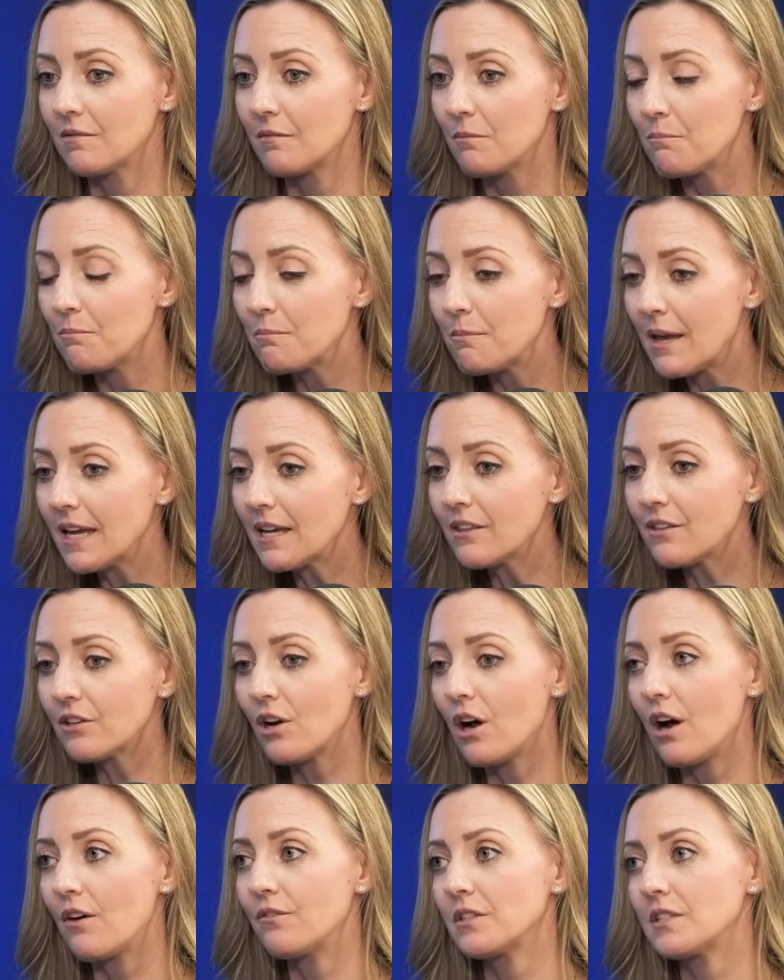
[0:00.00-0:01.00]
the
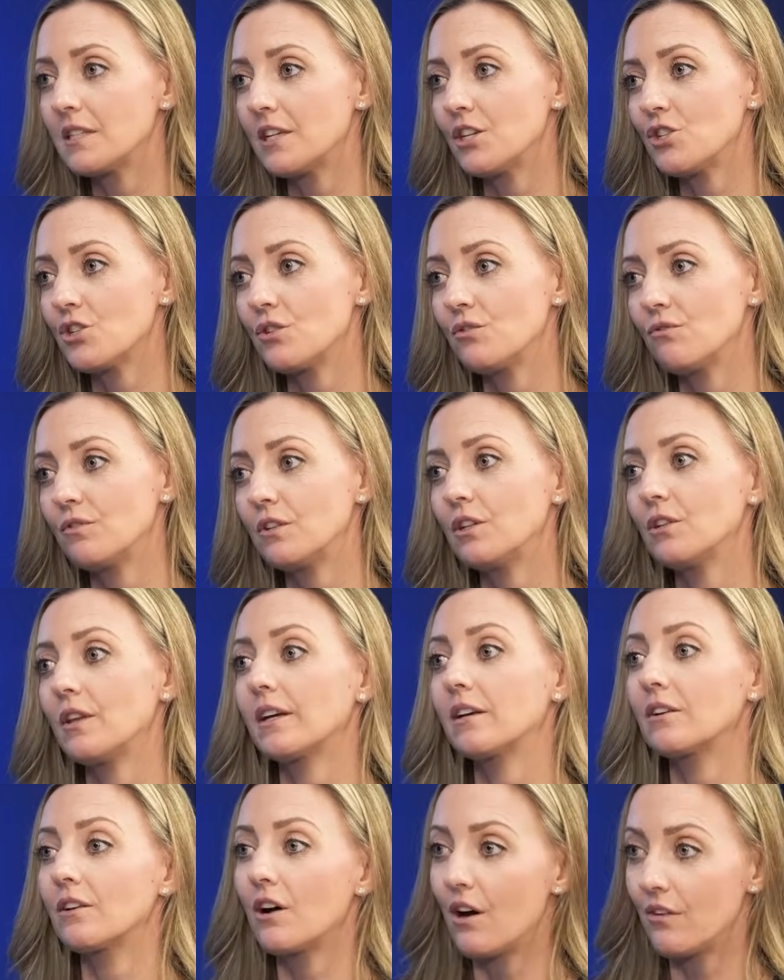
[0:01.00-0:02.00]
conversation feel
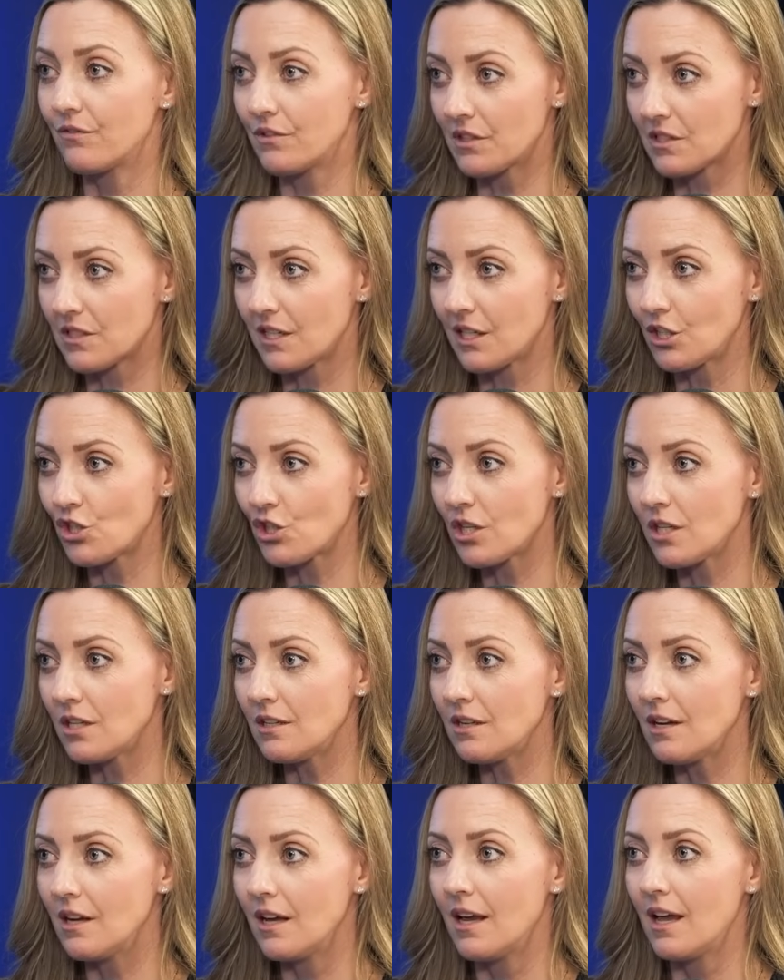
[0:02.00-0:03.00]
like a
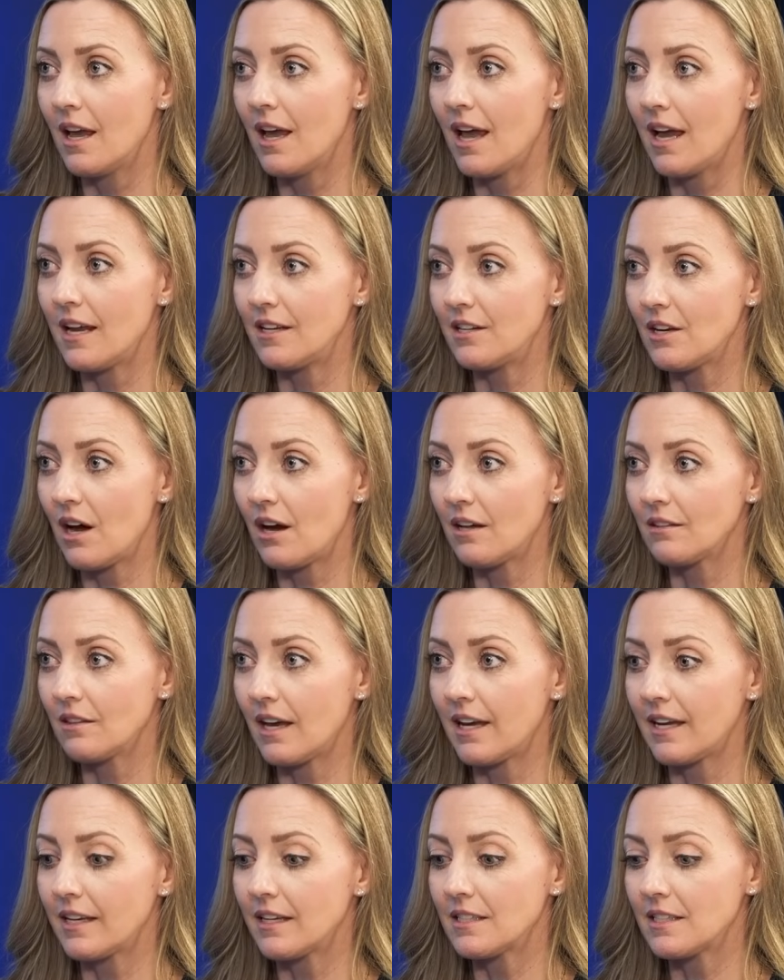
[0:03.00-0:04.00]
conversation and not
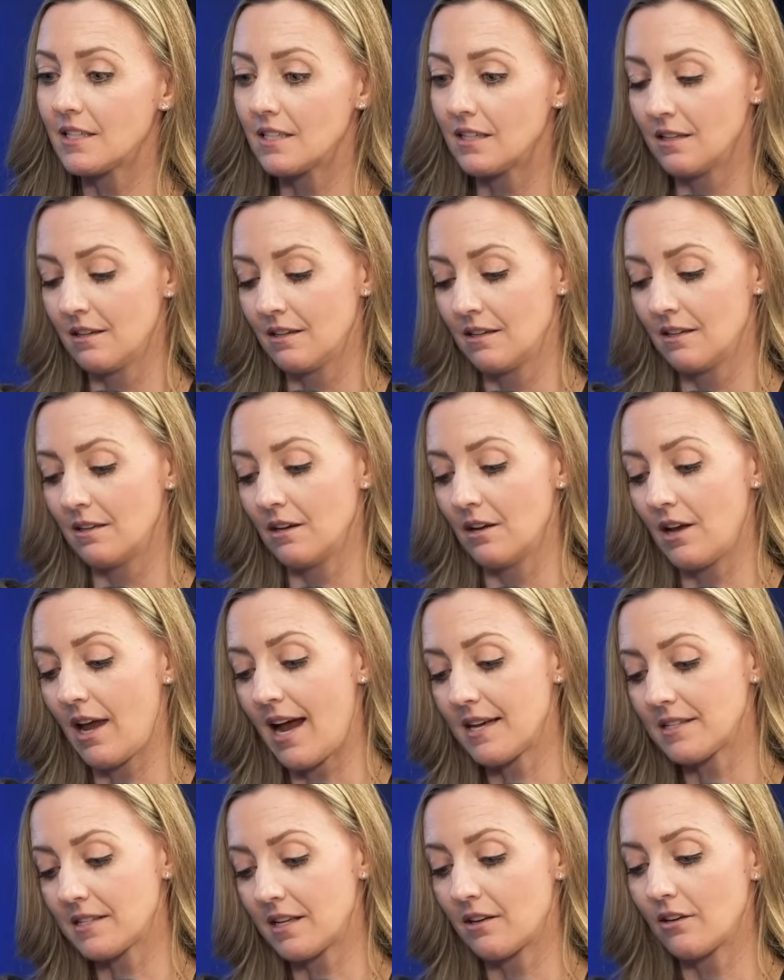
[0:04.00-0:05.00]
like
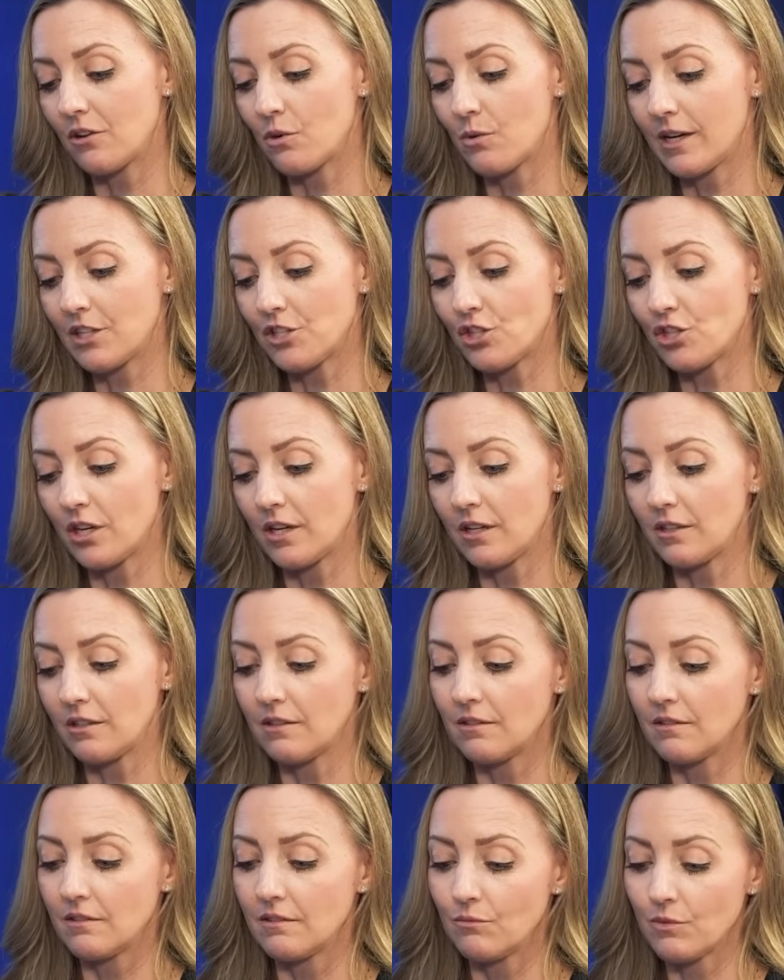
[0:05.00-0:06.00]
asking a
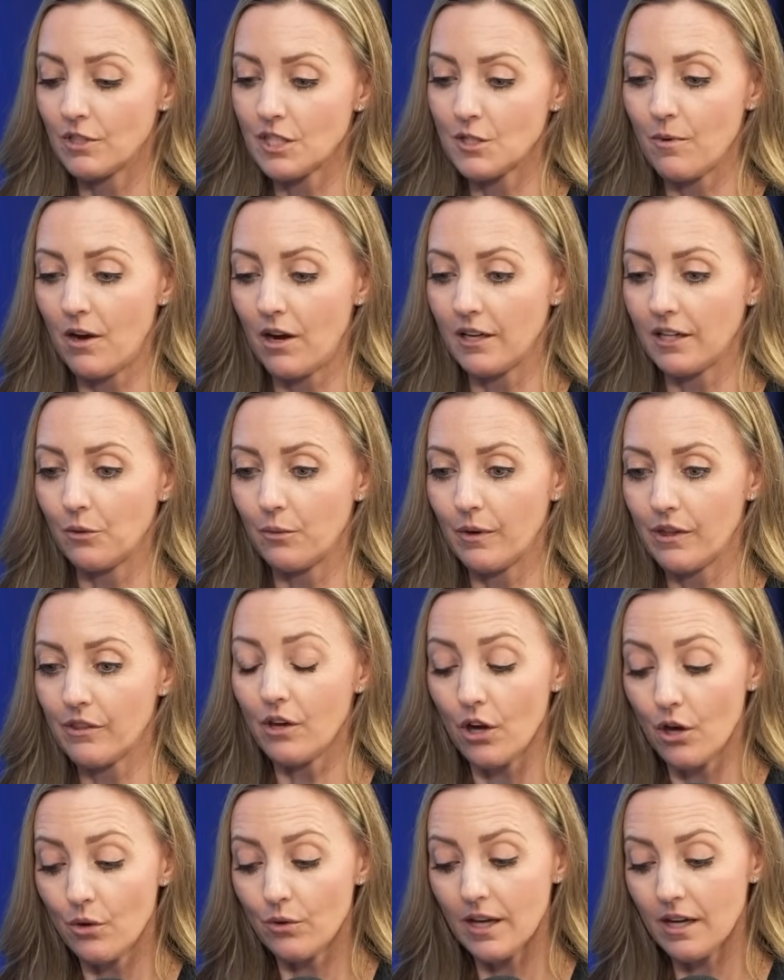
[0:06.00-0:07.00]
question, responding with,
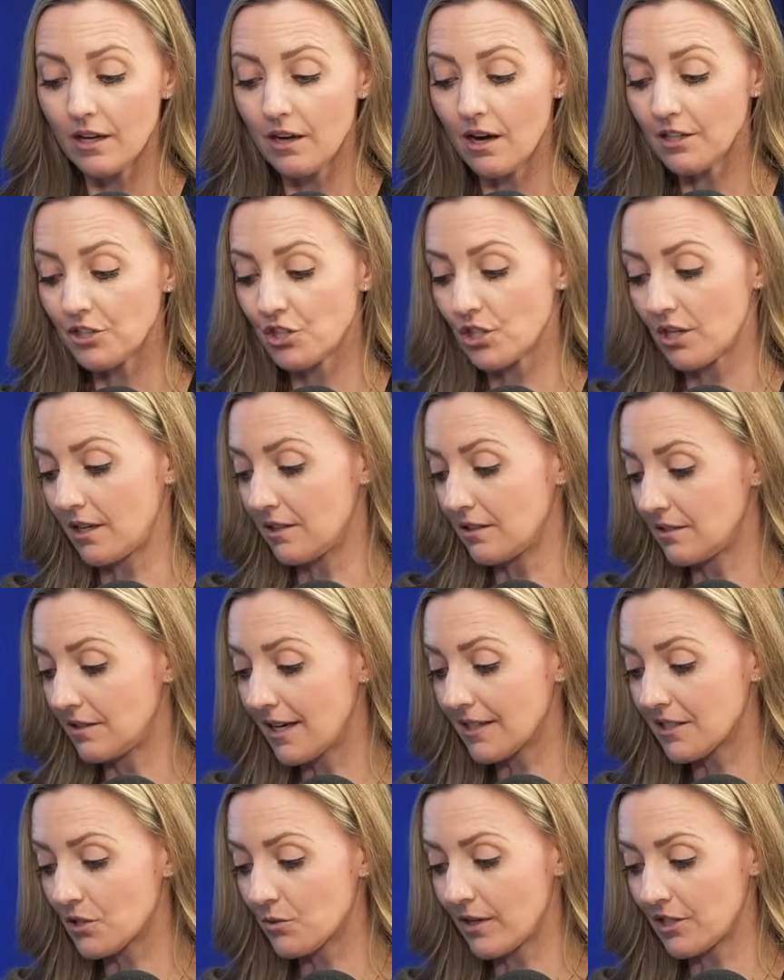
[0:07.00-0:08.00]
okay, gotcha,
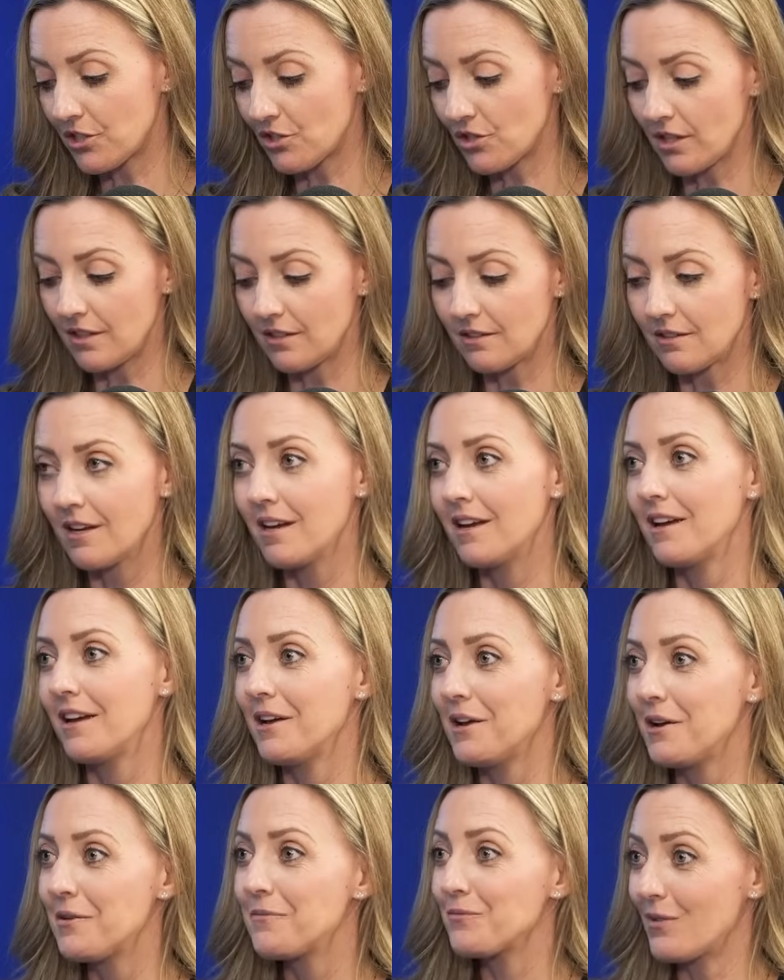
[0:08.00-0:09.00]
next question,
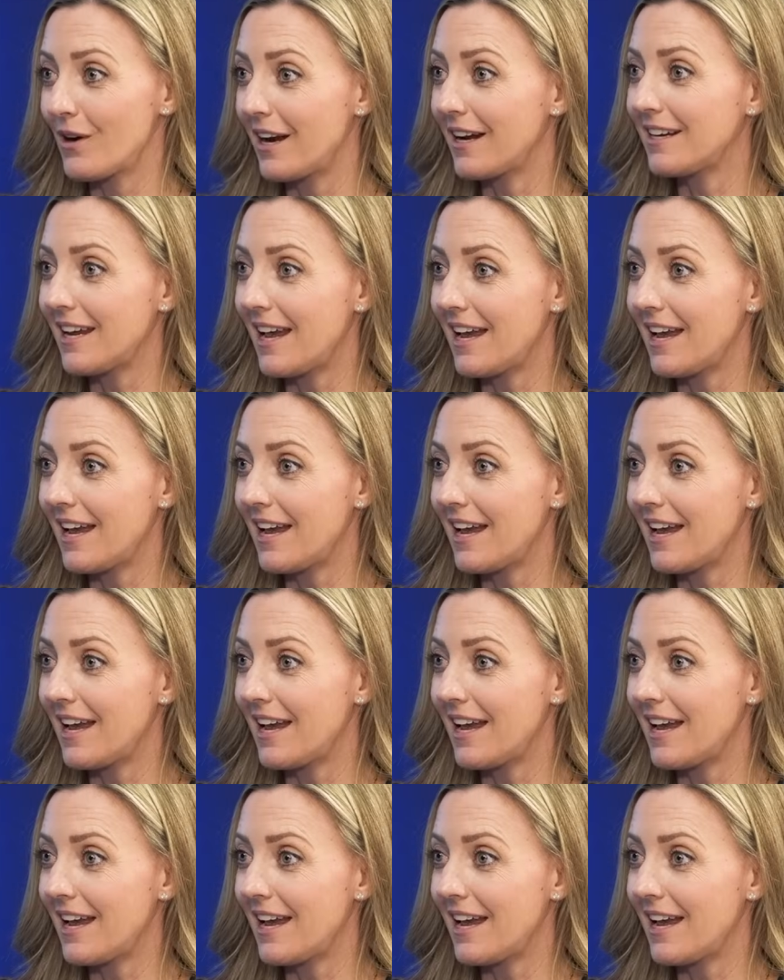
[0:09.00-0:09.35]
right?